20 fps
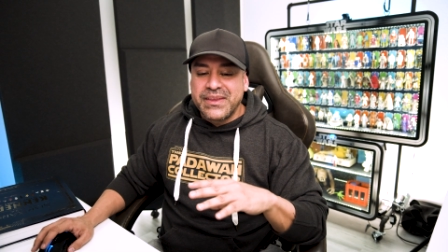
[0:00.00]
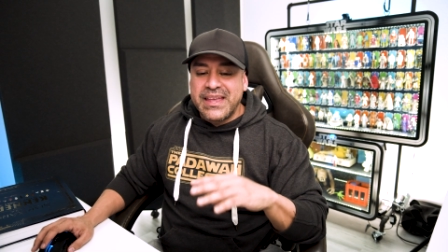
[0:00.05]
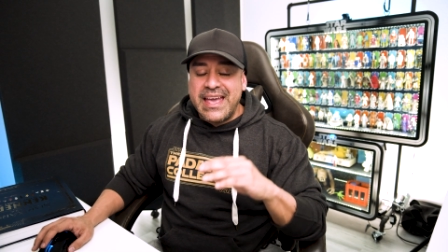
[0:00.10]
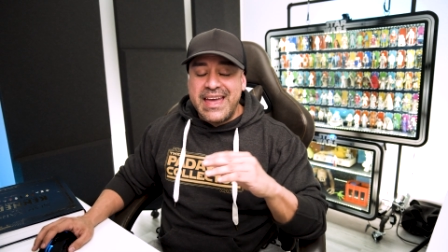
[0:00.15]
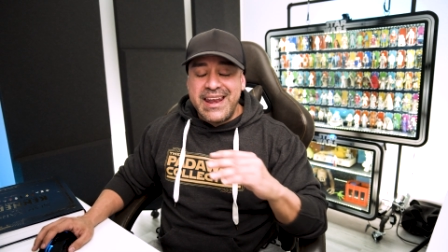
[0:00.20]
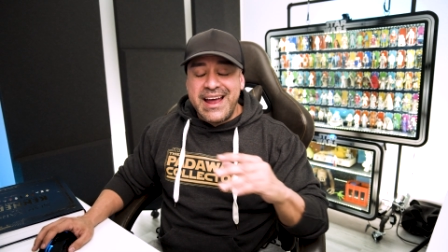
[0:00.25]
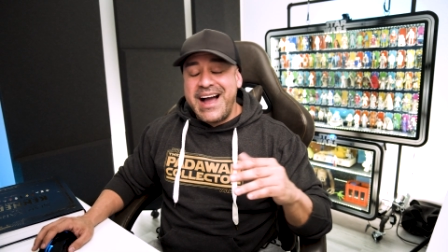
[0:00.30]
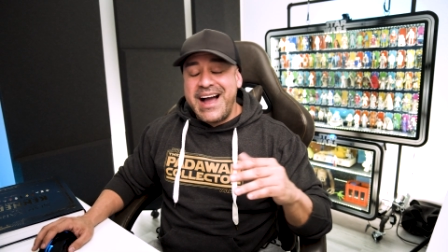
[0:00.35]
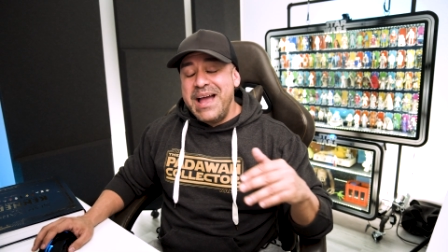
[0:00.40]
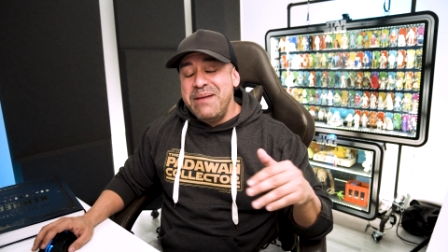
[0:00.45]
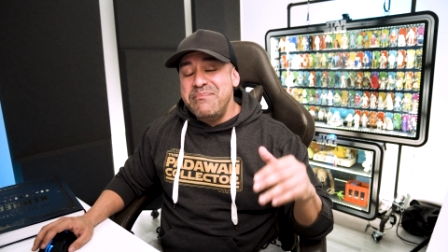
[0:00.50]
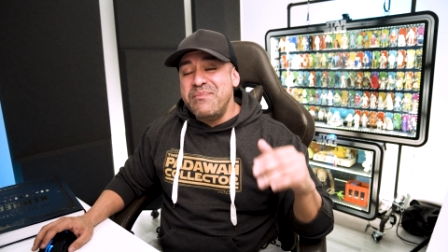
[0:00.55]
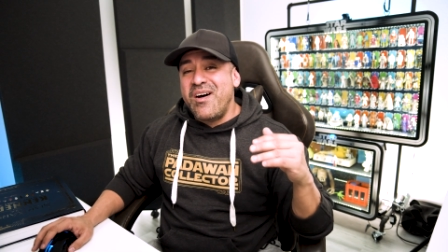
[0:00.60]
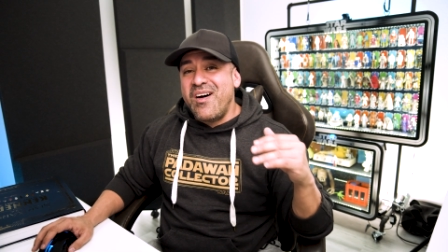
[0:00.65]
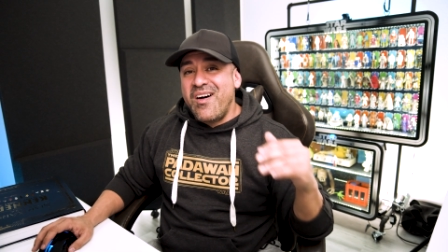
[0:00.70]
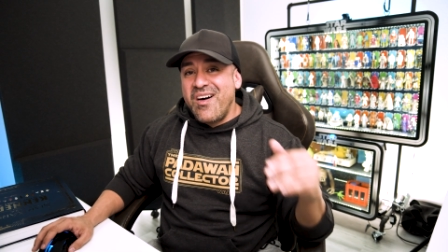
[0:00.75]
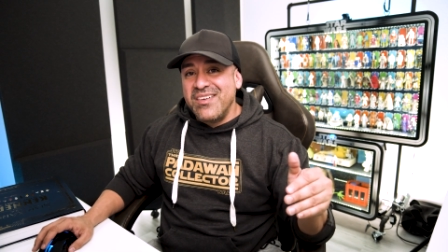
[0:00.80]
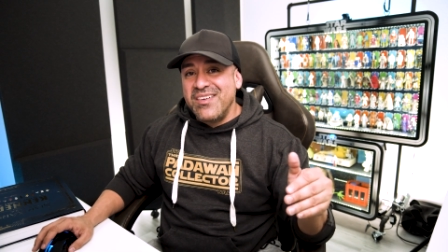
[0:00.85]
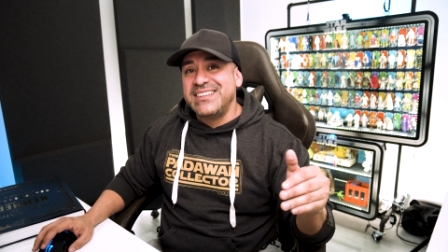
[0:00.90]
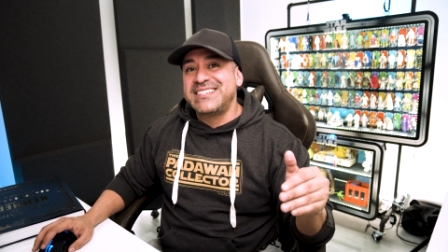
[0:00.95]
And I'm
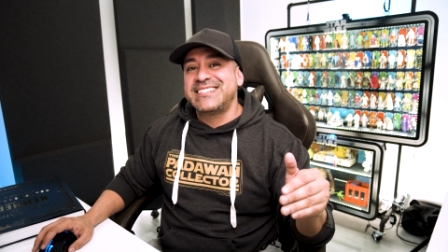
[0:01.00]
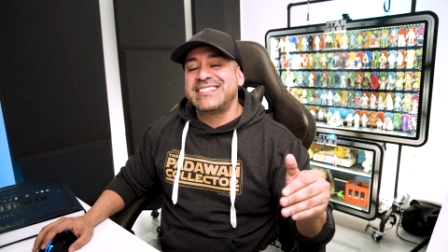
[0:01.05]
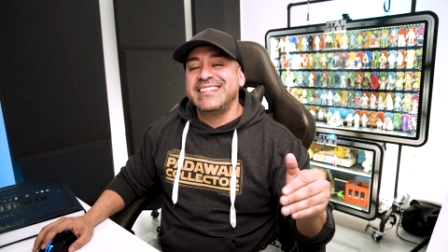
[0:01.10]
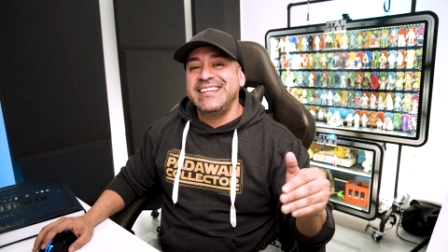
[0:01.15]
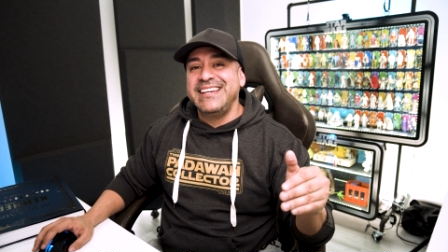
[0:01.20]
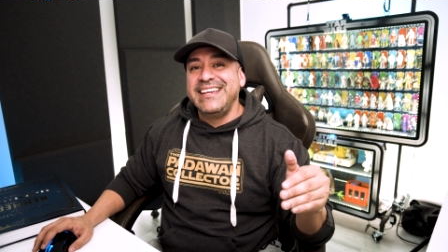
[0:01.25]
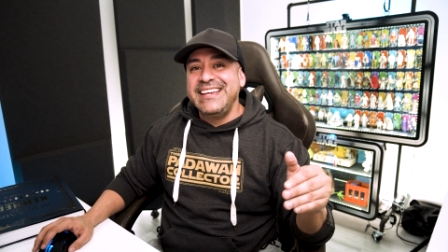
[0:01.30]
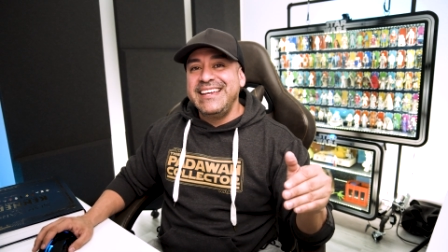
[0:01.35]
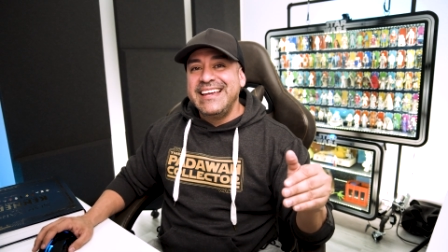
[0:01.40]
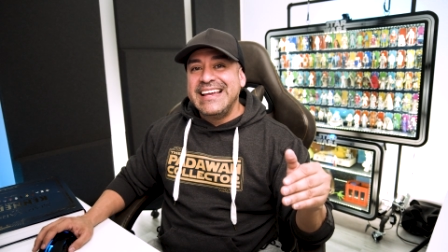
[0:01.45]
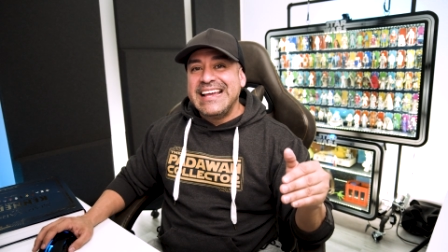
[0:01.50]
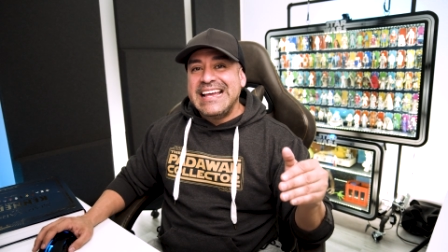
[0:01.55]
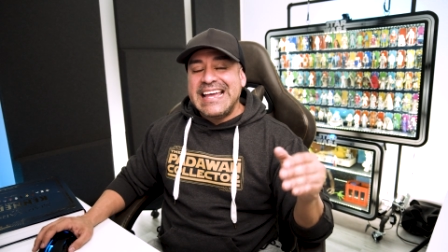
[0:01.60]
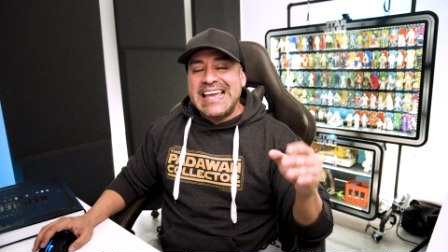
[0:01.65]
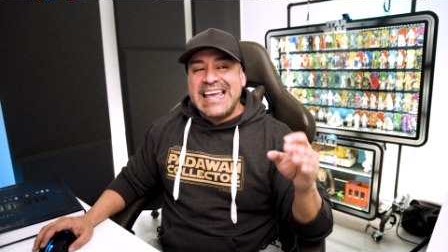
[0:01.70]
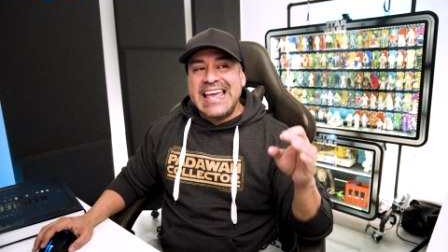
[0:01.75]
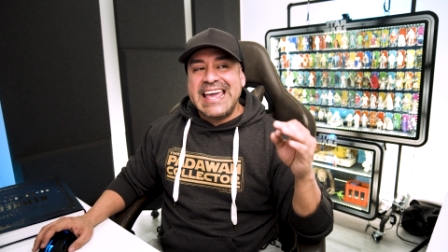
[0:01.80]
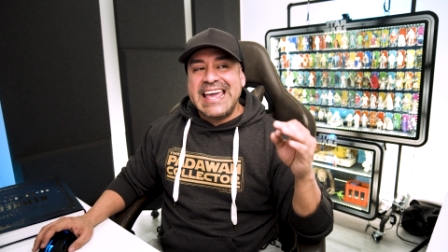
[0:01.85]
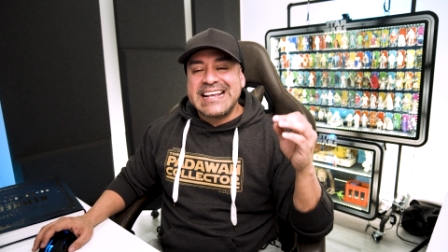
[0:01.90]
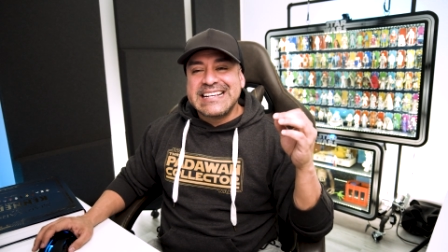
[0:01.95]
honestly
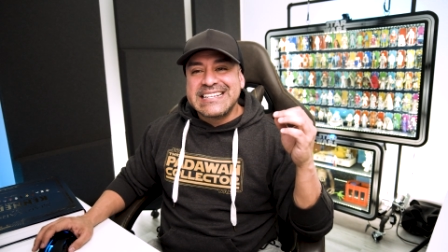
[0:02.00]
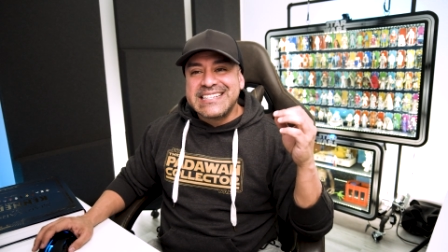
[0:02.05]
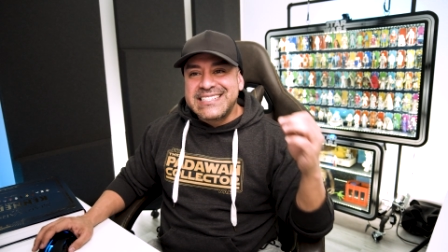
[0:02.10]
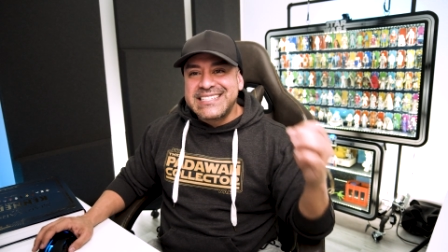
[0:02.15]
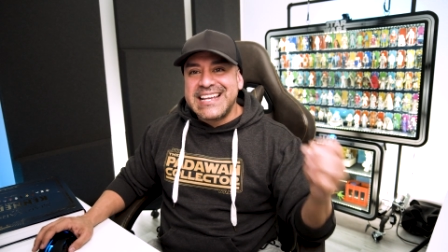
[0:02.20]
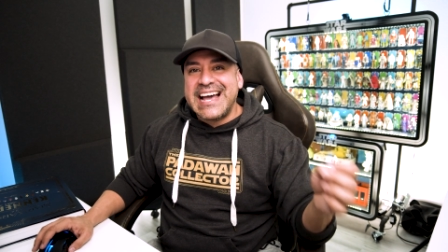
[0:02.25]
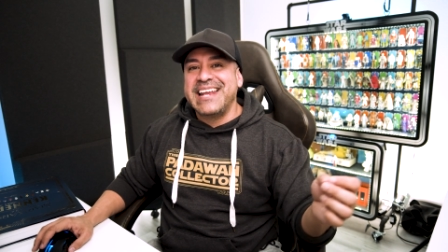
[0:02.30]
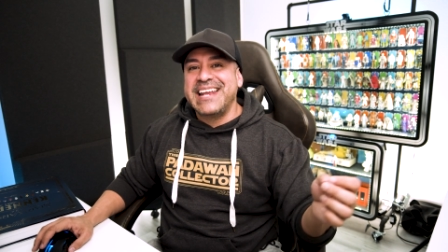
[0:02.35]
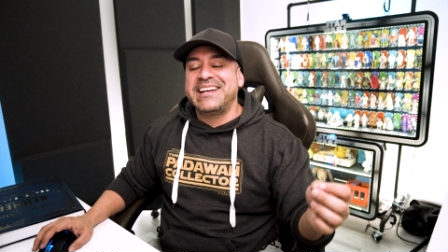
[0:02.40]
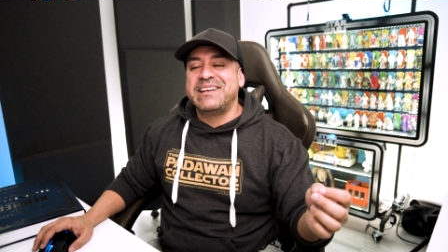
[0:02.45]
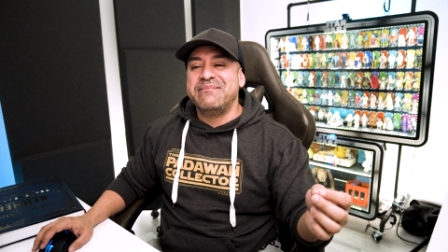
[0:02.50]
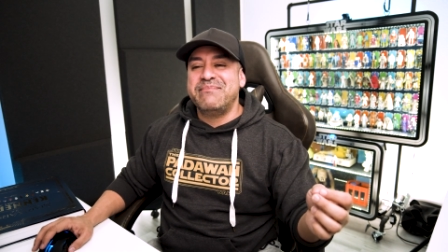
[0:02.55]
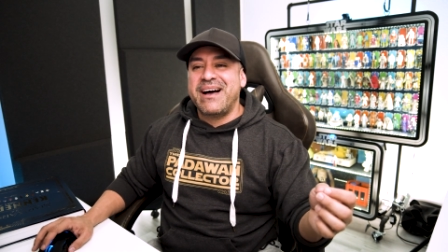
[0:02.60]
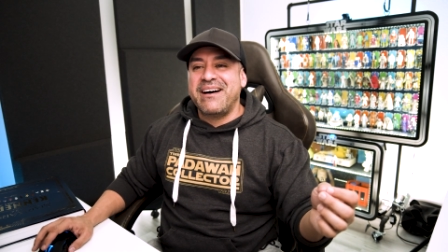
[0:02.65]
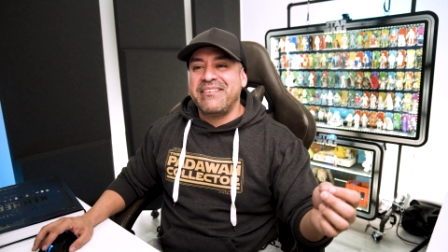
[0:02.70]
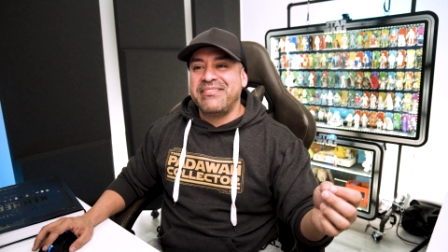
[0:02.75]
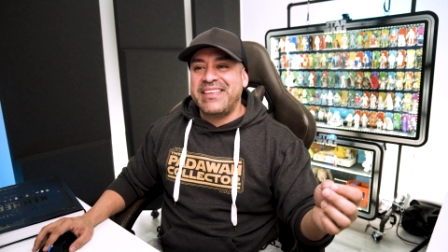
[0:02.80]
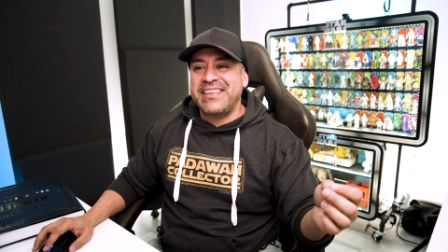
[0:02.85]
excited about